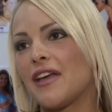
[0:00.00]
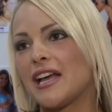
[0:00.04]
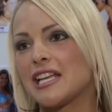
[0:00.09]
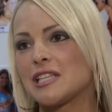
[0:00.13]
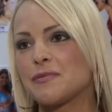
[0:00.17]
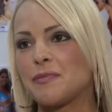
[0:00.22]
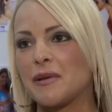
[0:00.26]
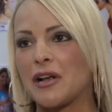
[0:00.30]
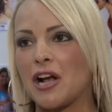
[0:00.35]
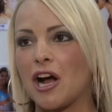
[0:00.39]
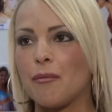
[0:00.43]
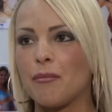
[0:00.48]

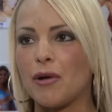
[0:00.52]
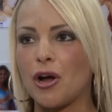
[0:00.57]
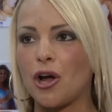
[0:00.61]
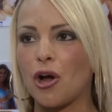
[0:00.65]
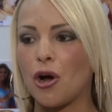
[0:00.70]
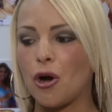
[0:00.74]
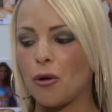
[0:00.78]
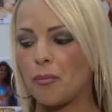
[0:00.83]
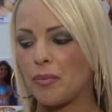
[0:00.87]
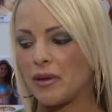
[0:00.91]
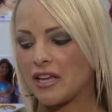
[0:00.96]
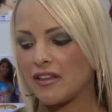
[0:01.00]
That's become my
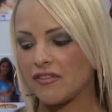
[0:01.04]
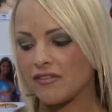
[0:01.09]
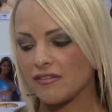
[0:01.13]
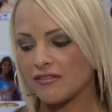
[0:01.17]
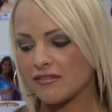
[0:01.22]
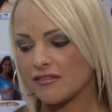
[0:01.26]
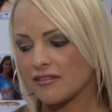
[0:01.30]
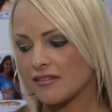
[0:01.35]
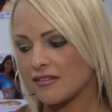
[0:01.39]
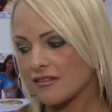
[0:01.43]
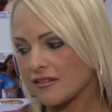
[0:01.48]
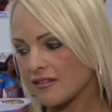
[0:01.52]
hobby, and
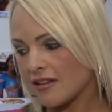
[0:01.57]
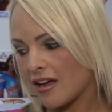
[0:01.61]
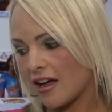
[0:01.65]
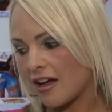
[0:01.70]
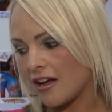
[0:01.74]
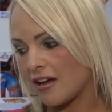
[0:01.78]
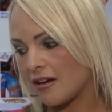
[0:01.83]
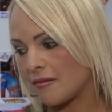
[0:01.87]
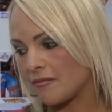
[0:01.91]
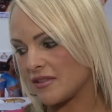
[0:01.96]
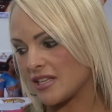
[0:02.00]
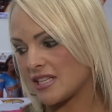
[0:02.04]

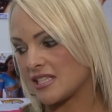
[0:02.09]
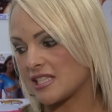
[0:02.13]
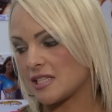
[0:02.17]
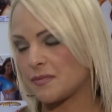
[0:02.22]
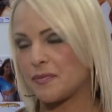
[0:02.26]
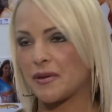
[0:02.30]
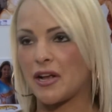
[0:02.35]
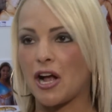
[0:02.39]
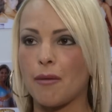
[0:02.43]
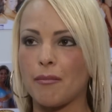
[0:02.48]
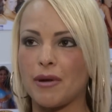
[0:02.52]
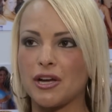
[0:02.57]
um, this has
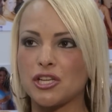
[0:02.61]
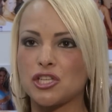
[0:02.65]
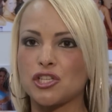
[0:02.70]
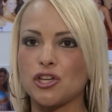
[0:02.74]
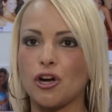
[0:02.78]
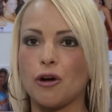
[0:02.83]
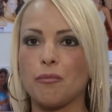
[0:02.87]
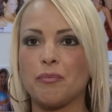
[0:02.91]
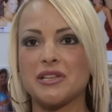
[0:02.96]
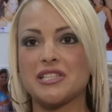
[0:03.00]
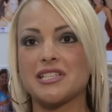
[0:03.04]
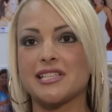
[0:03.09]
become my
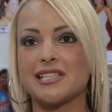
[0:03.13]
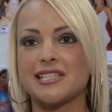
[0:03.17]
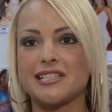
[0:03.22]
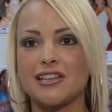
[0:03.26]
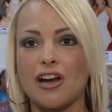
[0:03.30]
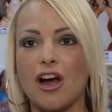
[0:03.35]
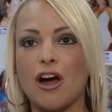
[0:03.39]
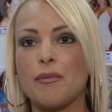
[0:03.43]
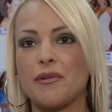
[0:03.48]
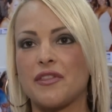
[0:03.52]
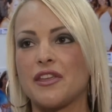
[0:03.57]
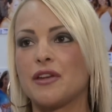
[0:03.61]
job. But to
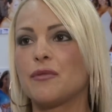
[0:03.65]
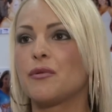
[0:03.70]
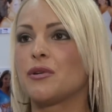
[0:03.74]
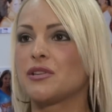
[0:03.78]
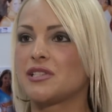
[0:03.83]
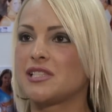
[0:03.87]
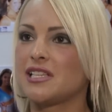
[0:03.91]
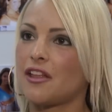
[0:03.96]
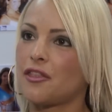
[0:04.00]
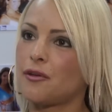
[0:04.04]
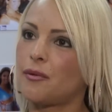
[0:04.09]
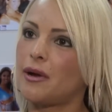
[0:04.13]
start with, it
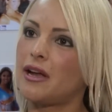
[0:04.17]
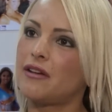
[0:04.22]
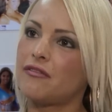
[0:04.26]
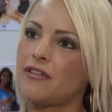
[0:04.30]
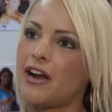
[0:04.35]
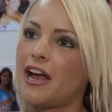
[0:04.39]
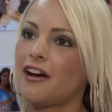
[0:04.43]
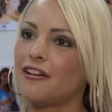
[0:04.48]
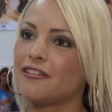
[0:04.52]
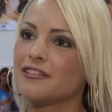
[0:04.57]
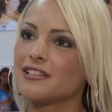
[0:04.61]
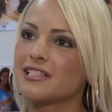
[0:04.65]
was the other way
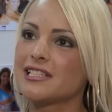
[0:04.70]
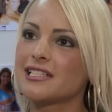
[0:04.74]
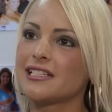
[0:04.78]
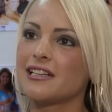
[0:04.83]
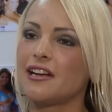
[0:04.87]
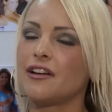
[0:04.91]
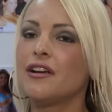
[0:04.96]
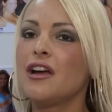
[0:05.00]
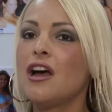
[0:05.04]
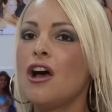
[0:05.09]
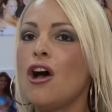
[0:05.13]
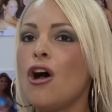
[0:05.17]
around.
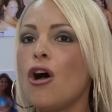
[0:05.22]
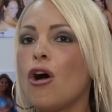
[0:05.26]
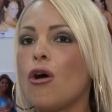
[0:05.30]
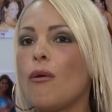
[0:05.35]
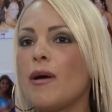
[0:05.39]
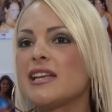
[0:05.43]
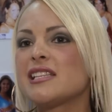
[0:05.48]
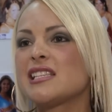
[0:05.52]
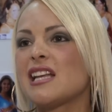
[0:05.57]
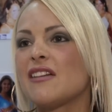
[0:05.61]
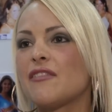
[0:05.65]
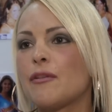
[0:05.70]
So
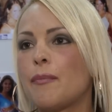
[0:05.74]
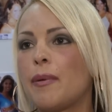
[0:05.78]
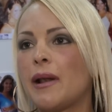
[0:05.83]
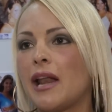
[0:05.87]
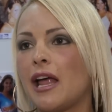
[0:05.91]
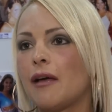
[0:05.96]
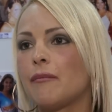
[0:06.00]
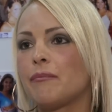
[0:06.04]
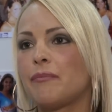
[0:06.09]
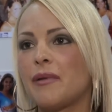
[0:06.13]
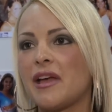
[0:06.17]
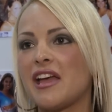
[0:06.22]
always have a
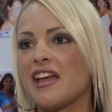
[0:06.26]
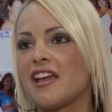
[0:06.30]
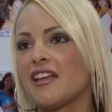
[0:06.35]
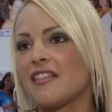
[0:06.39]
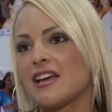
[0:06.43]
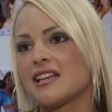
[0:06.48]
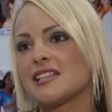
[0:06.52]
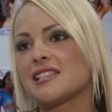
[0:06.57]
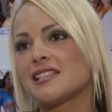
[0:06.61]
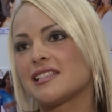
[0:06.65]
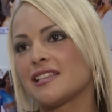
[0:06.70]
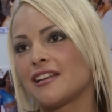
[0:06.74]
plan B.
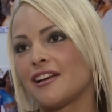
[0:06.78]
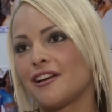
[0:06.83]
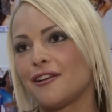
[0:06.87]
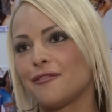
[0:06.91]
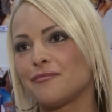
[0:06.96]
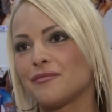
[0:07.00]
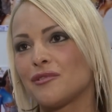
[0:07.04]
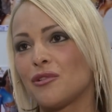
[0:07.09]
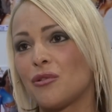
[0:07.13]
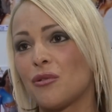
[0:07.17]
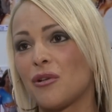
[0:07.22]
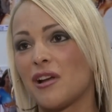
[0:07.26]
That's
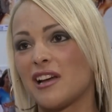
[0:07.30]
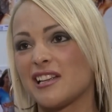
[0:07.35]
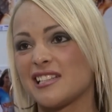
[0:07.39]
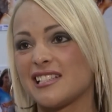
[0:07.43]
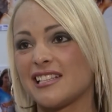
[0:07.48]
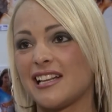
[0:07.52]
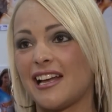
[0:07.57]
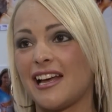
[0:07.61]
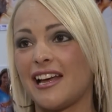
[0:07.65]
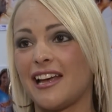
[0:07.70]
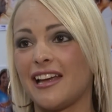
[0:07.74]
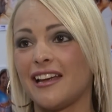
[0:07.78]
um, all I
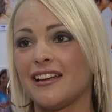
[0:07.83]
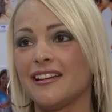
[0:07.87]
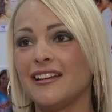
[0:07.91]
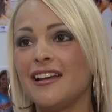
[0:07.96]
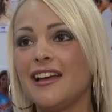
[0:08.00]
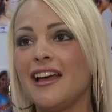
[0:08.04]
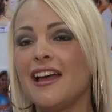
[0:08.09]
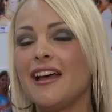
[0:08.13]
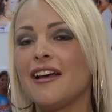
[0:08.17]
say.